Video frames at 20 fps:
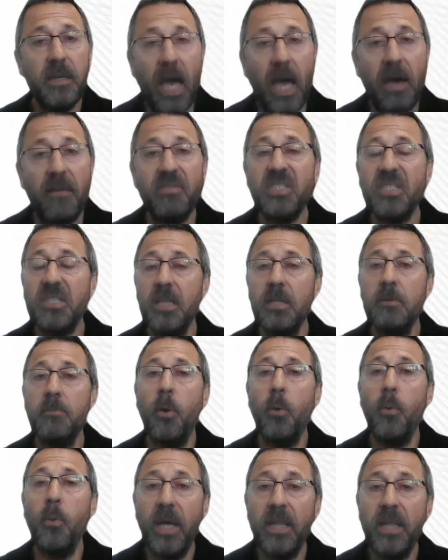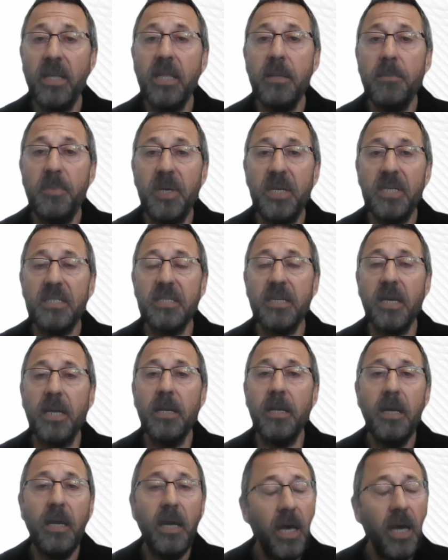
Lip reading: harvesting the wool and then the bare skin.